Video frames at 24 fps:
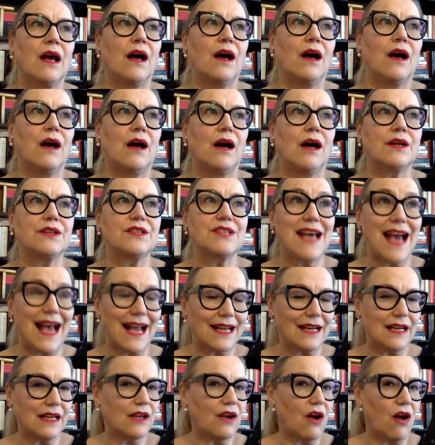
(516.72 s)
uh,
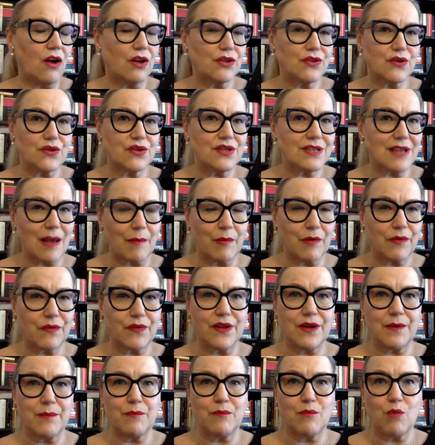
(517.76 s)
tackling also some of
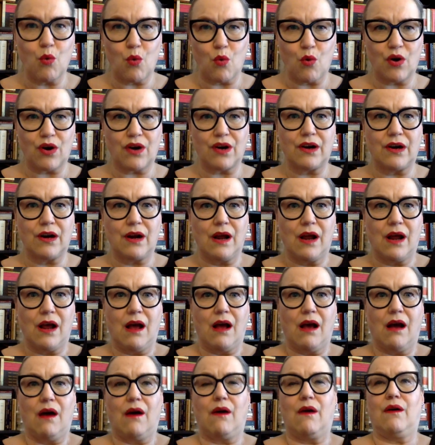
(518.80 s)
the more
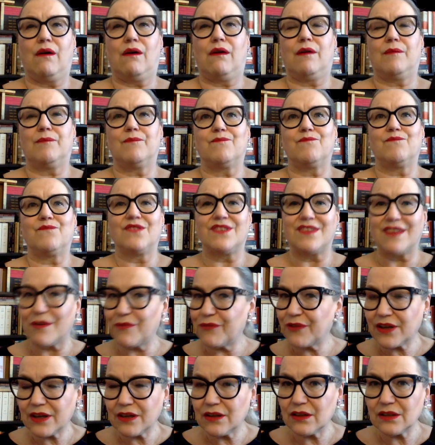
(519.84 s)
um,
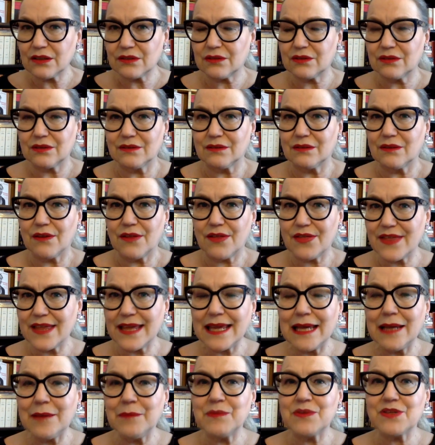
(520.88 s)
difficult
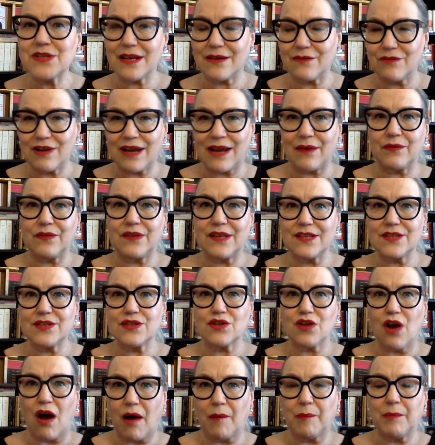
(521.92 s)
themes around this
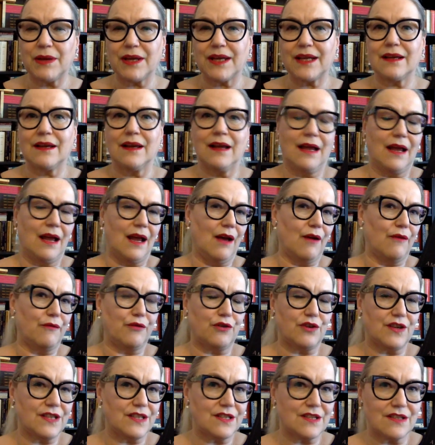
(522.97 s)
topic. For
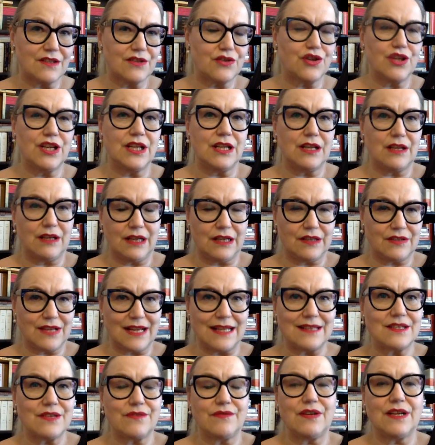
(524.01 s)
instance, she
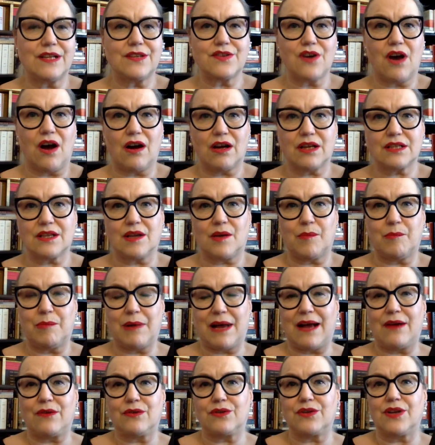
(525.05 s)
extensively talks
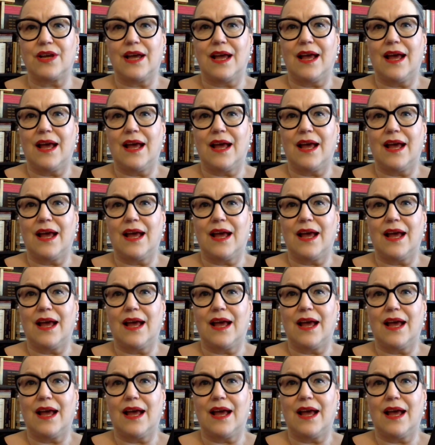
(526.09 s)
about